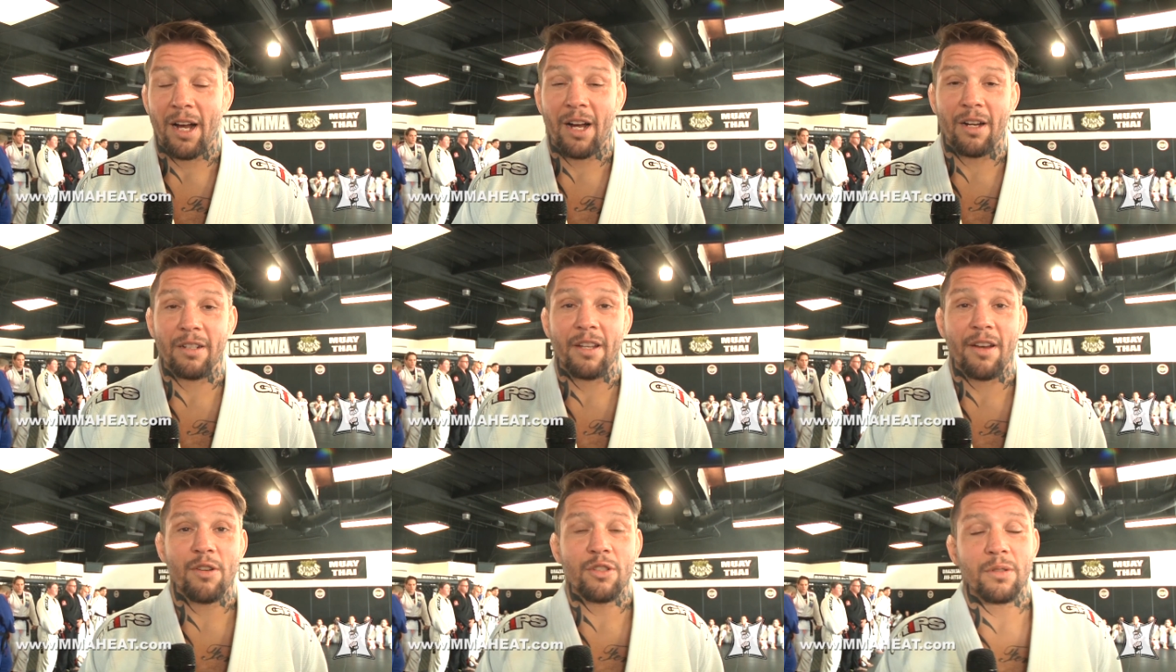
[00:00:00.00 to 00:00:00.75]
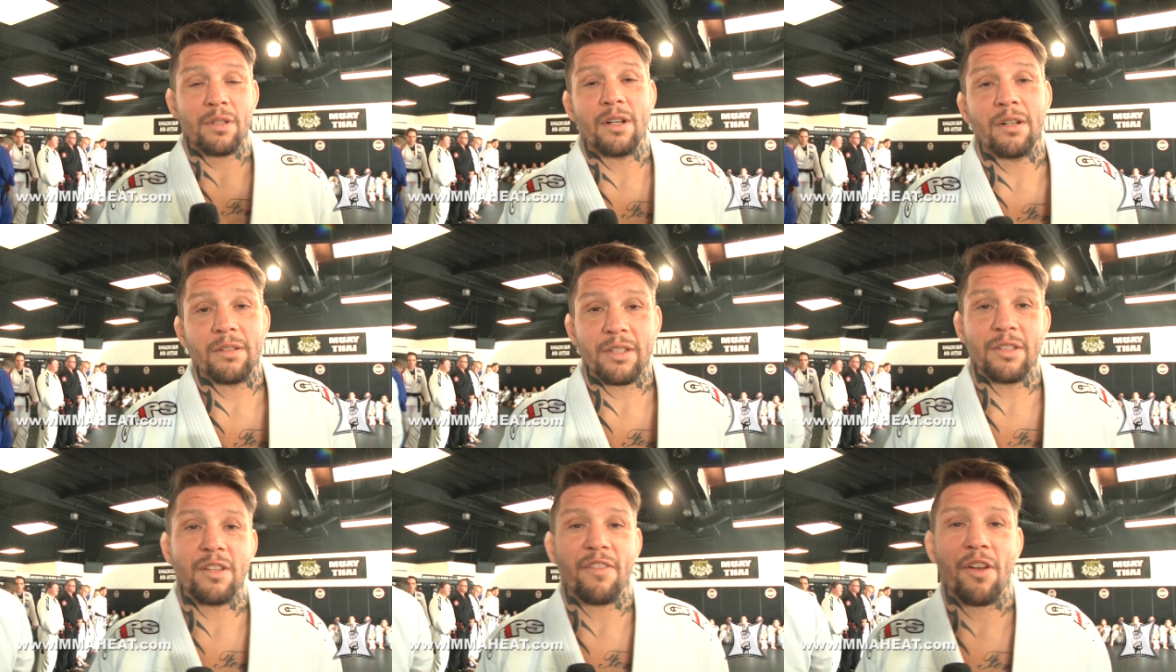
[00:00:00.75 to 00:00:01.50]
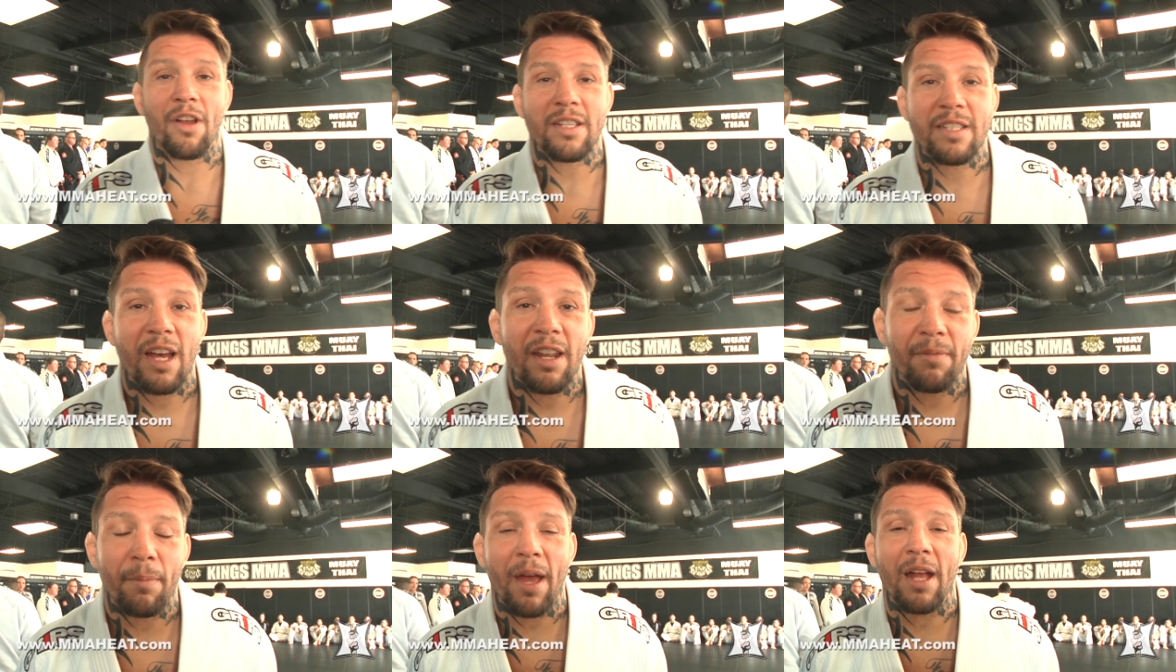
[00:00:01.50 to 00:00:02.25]
Ah, that was no. This is a very
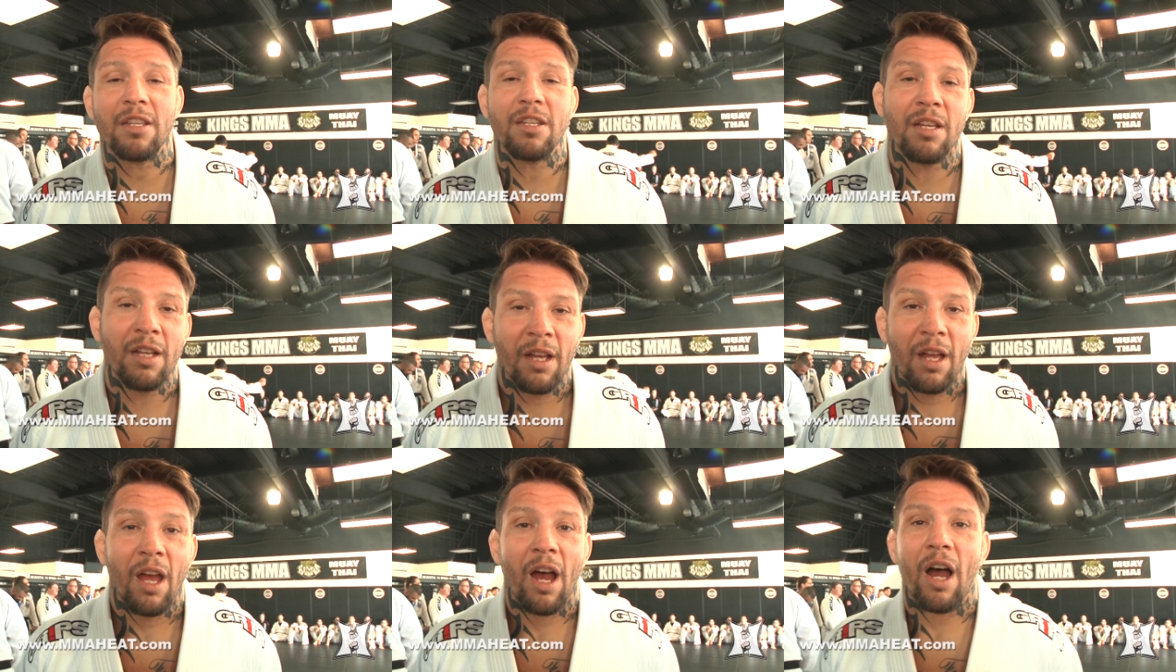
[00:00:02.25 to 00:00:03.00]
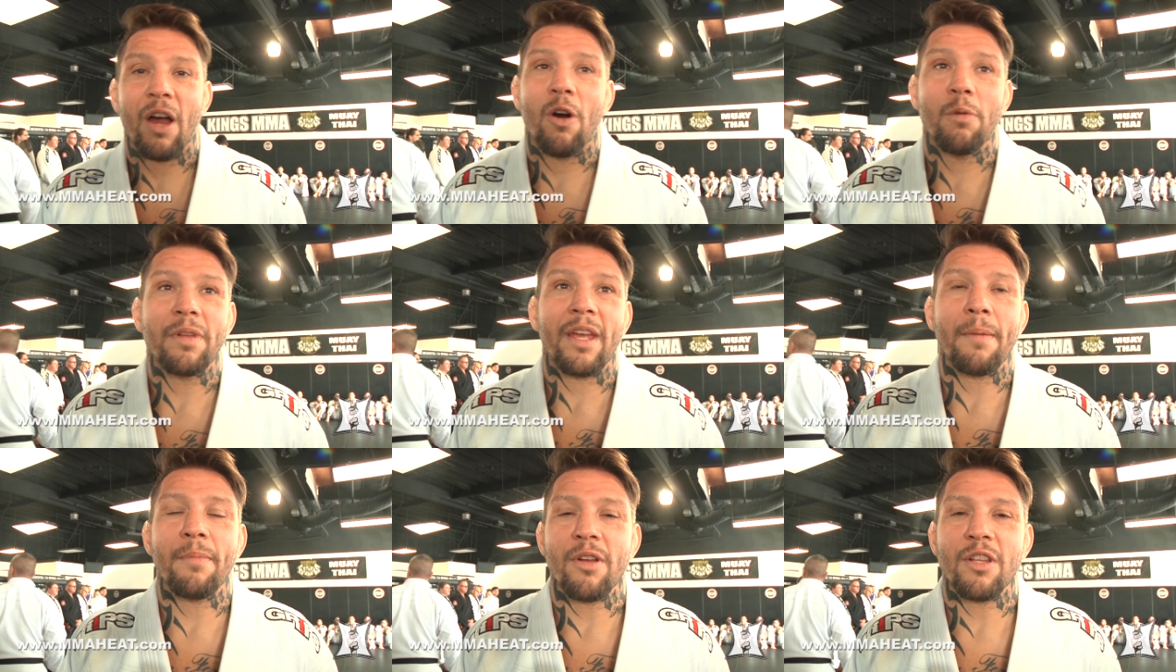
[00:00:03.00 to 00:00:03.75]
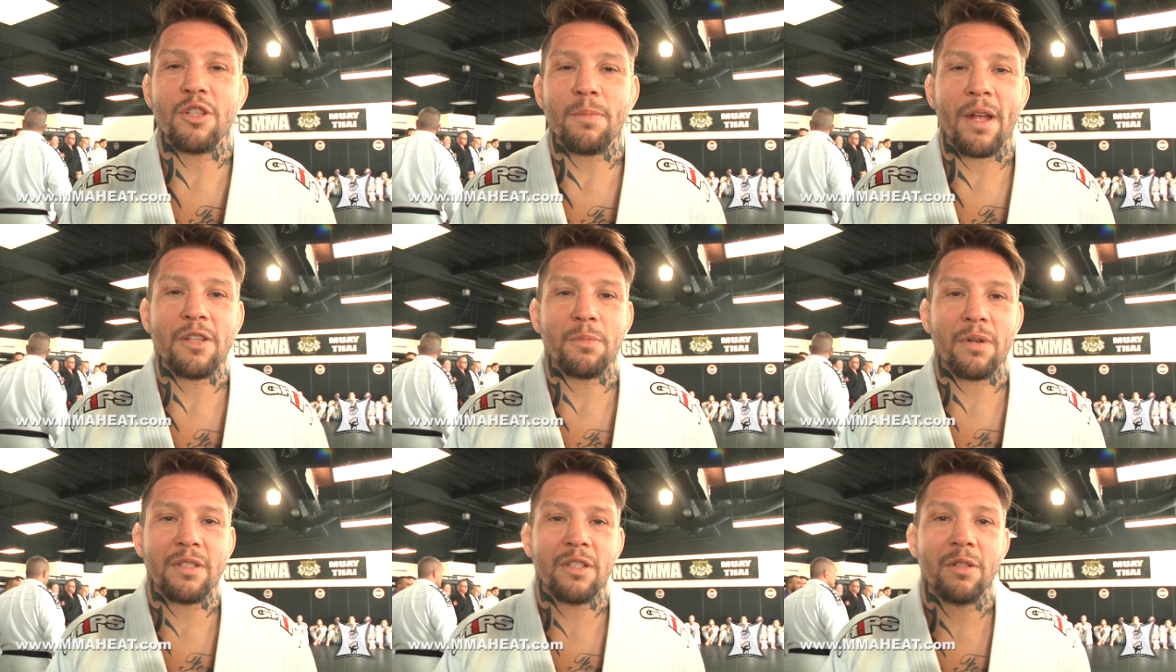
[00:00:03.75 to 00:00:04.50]
exciting match. I hope they can bring this match to
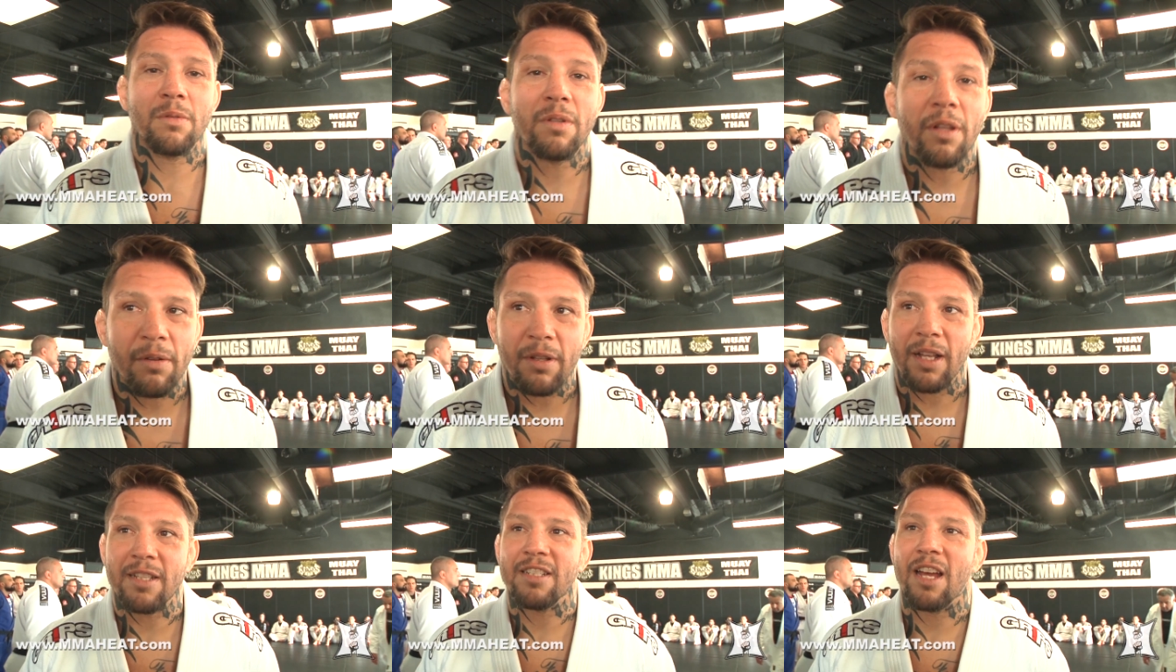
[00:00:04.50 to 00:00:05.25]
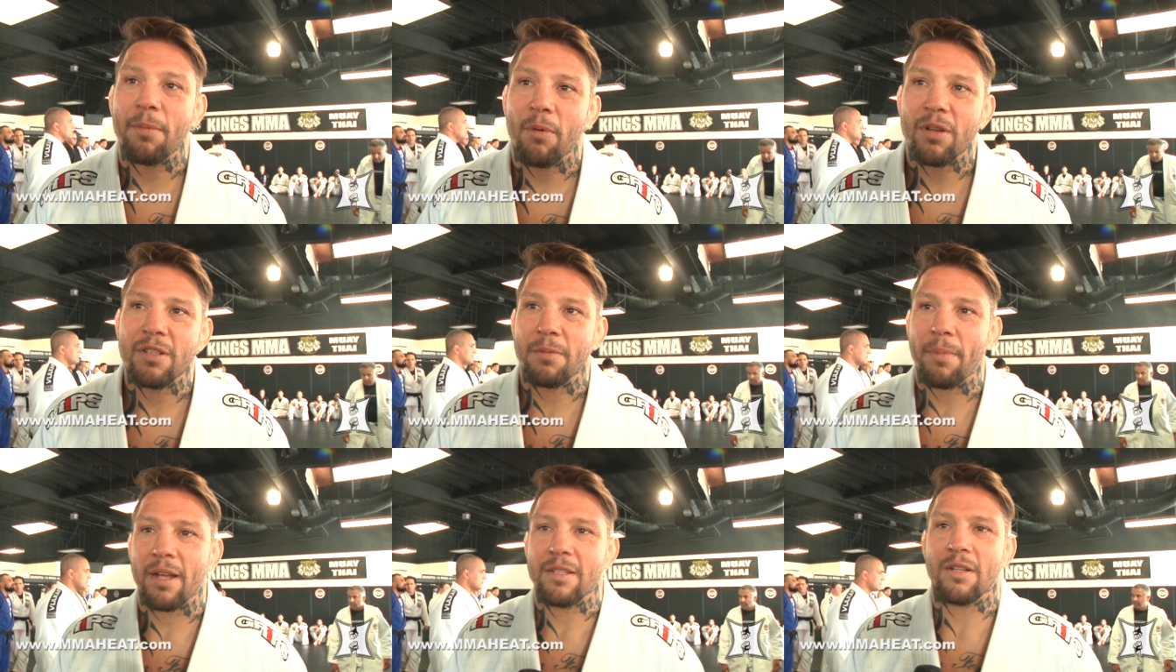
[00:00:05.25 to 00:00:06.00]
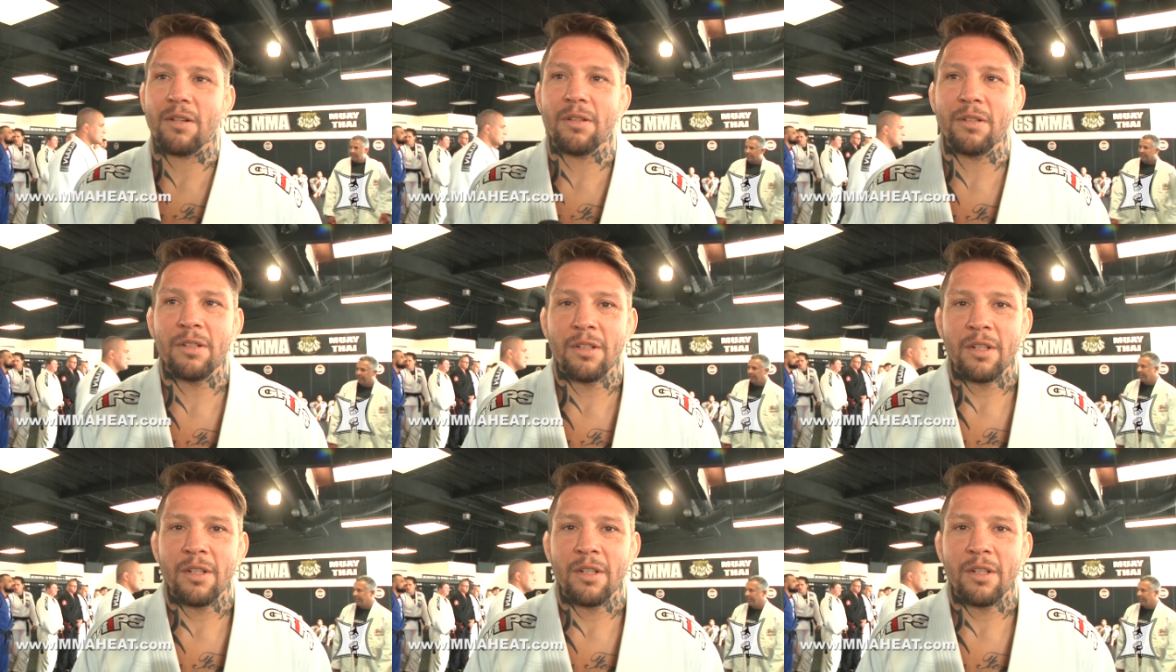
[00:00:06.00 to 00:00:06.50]
Brazil. Last time it was in Mexico.